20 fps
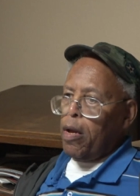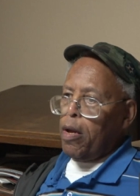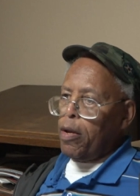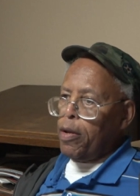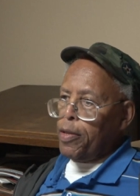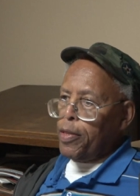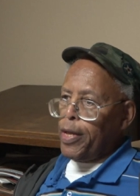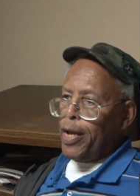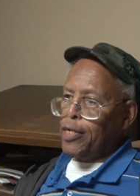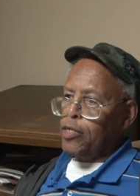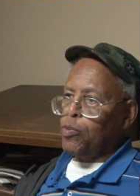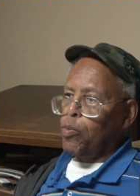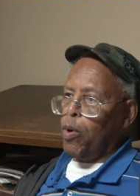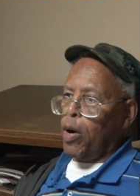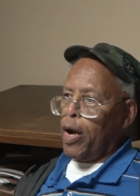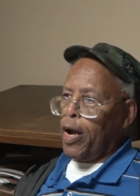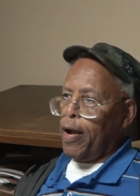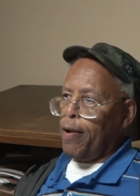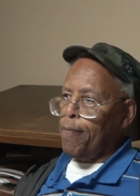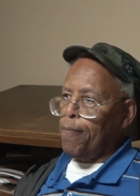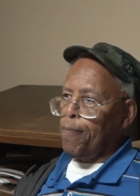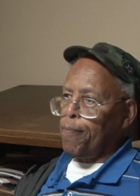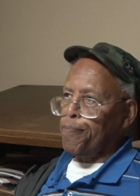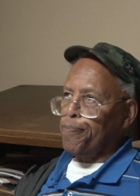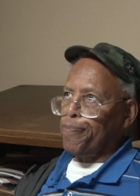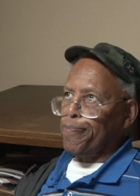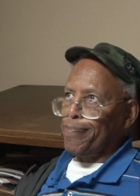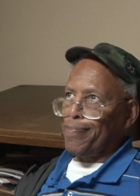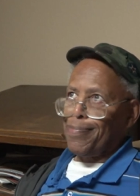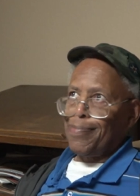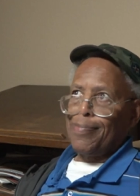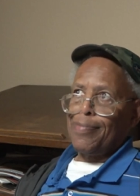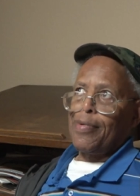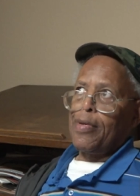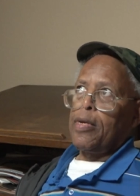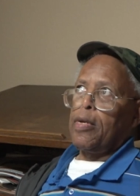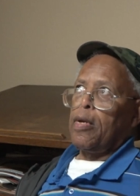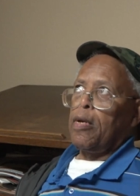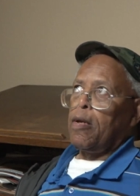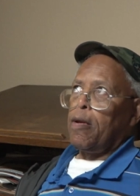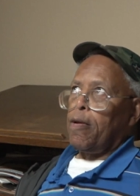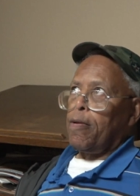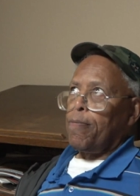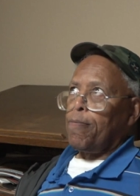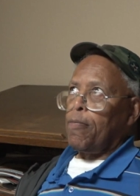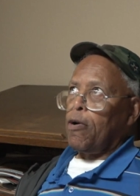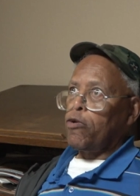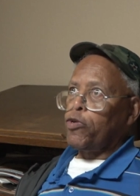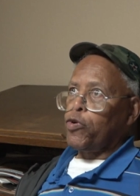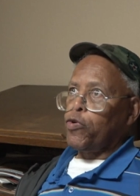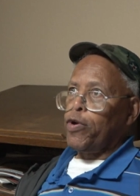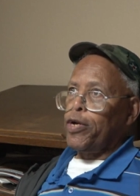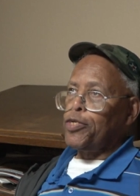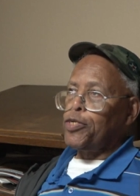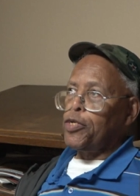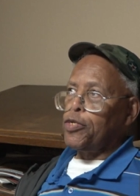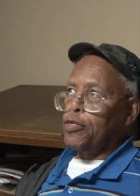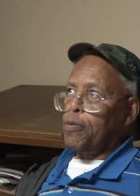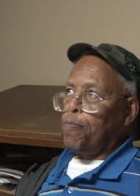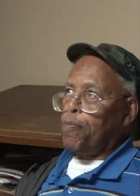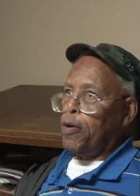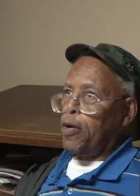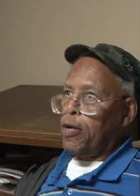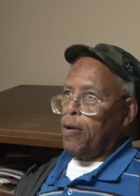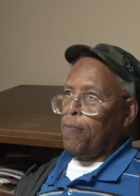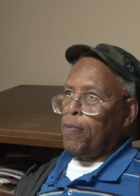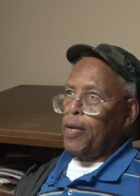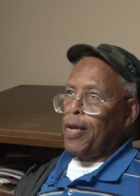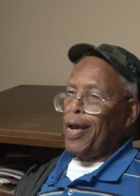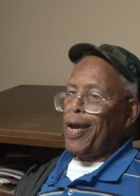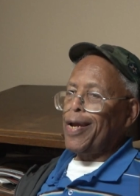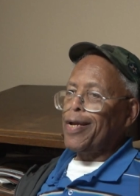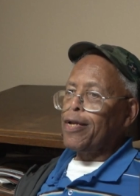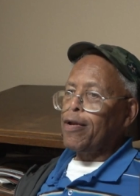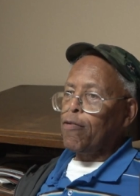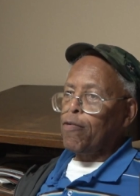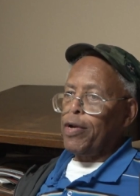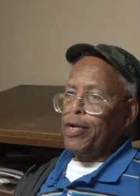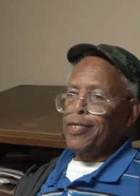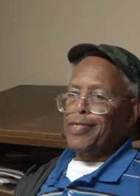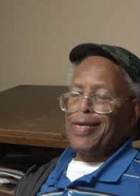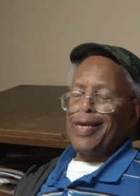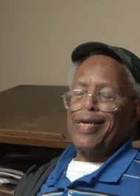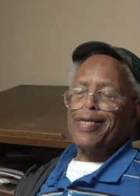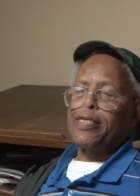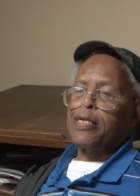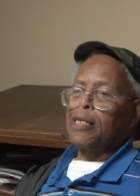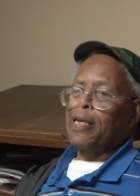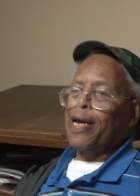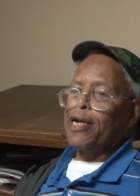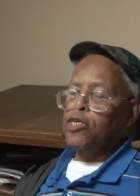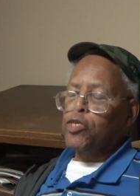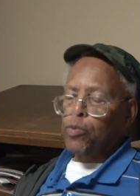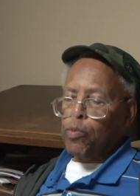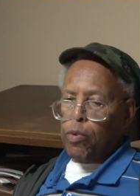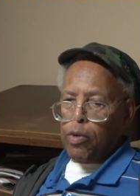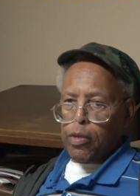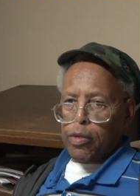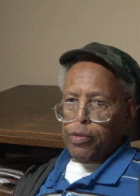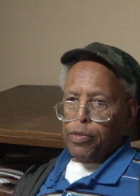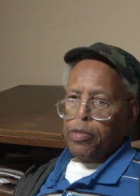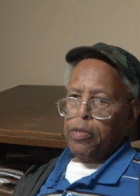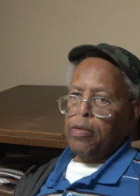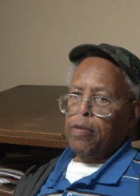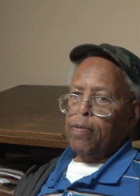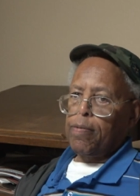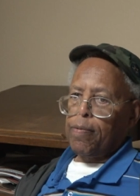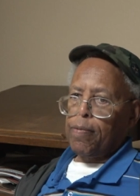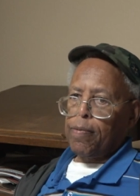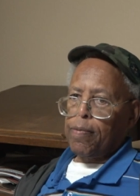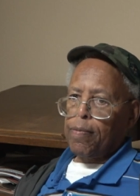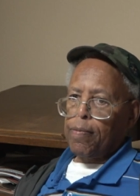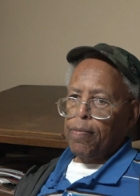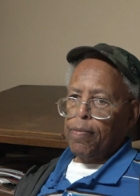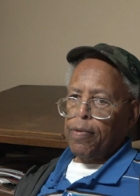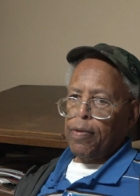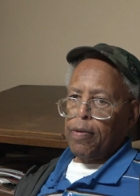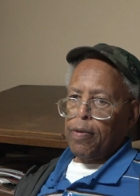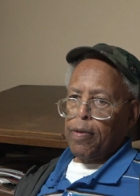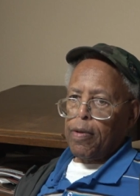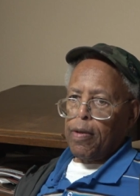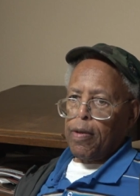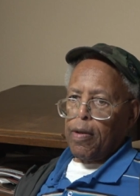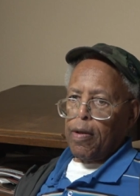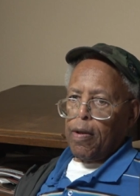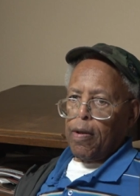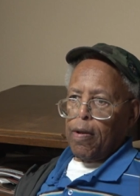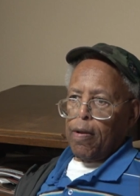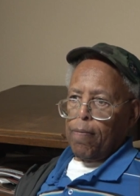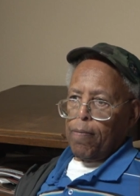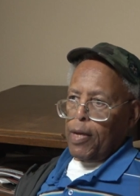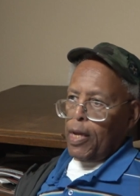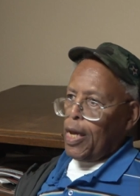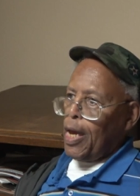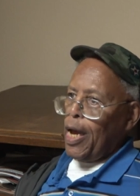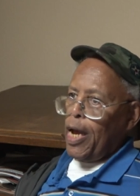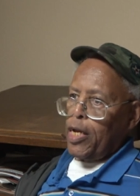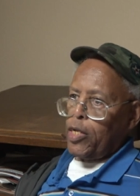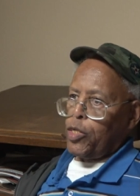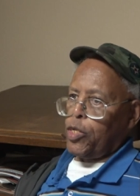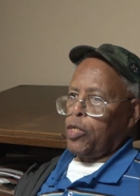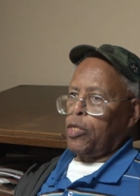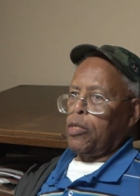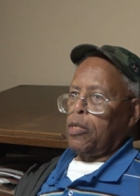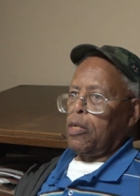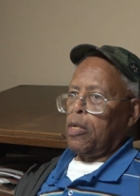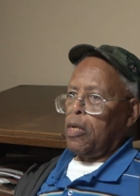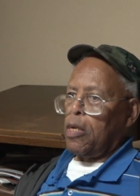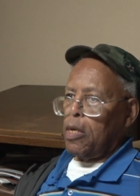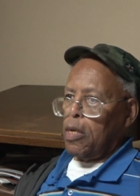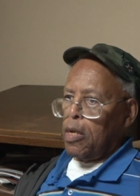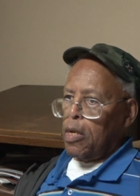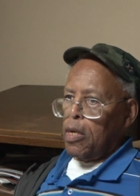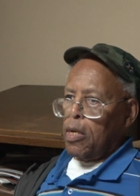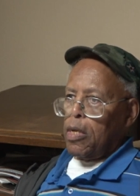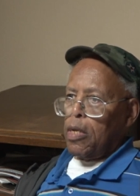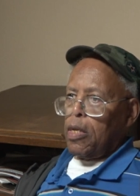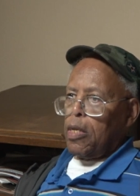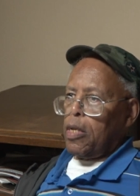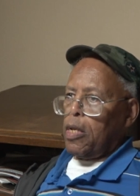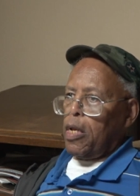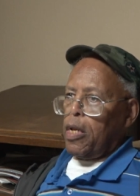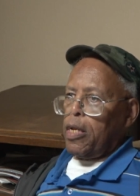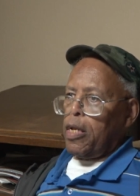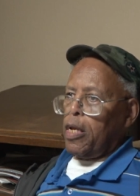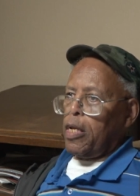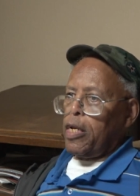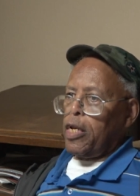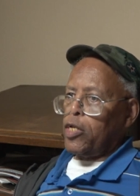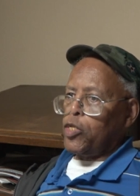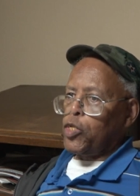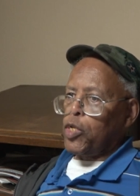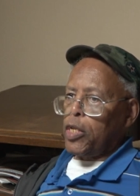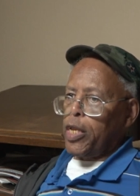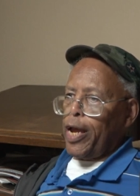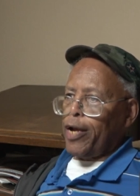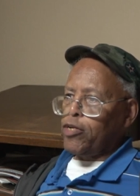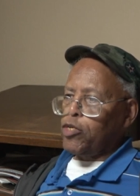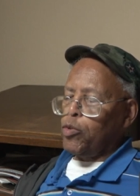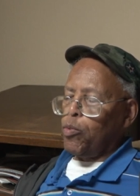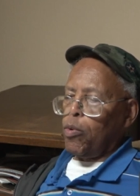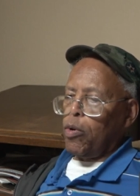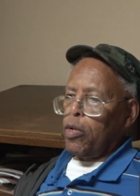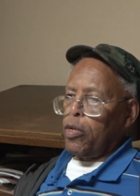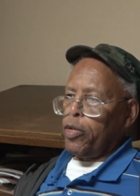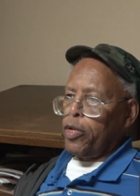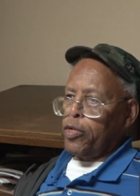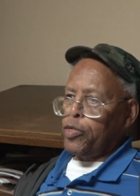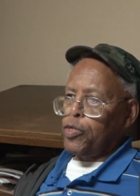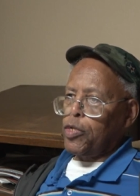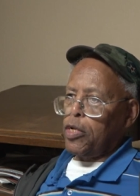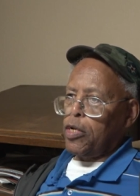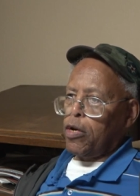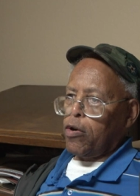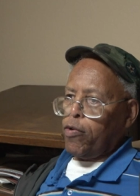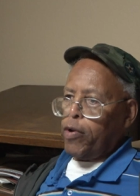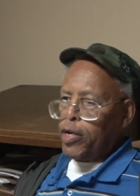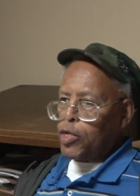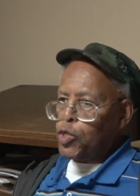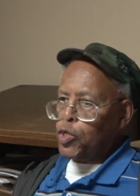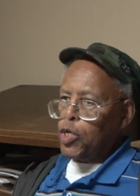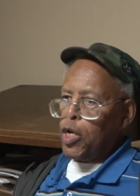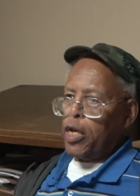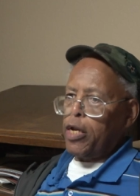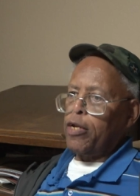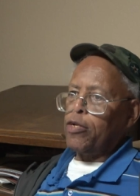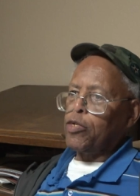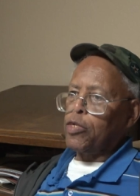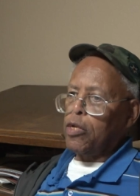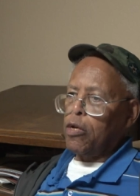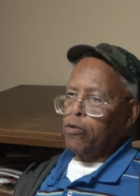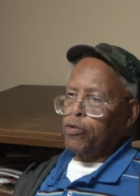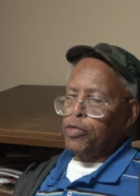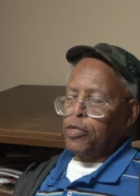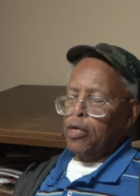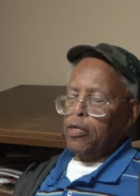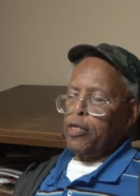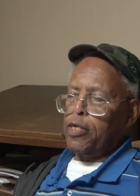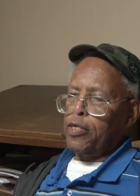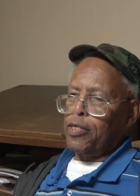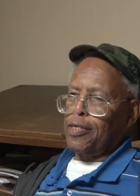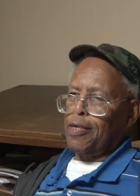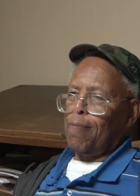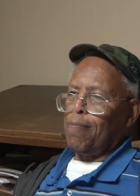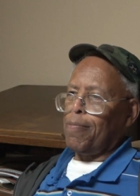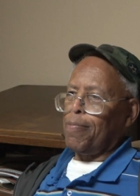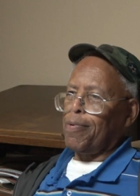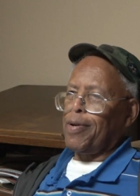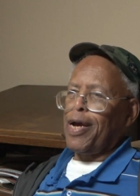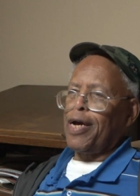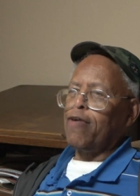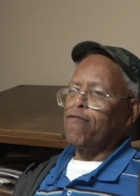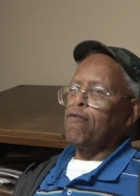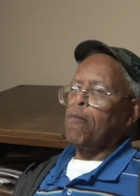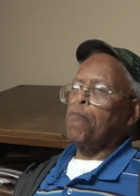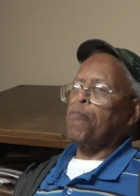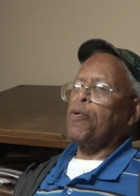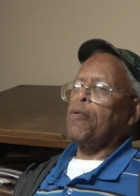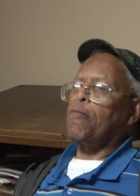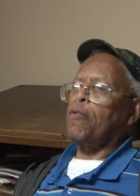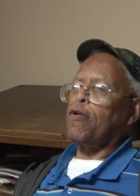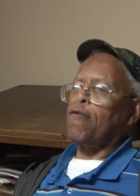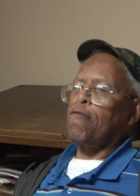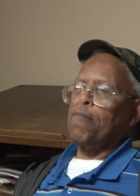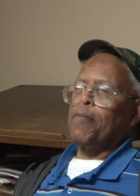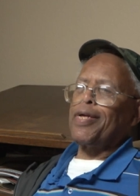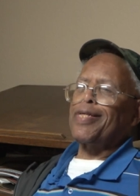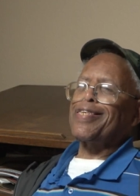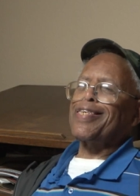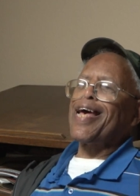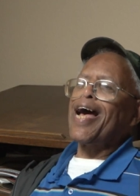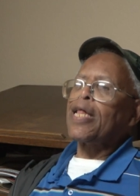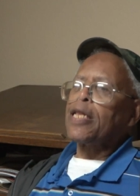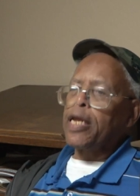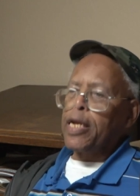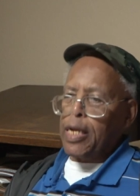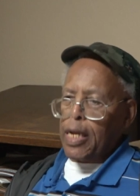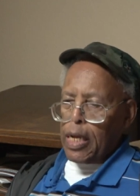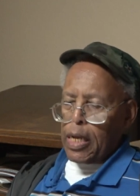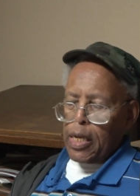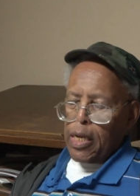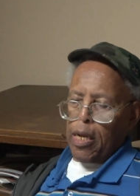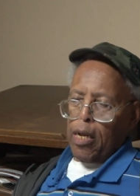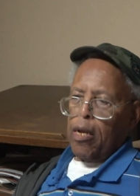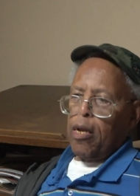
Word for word: That's why most Christians appear to be ignorant to intellectuals. They are. Because an intellectual looks at a Christian as though he's some kind of a primitive mentality.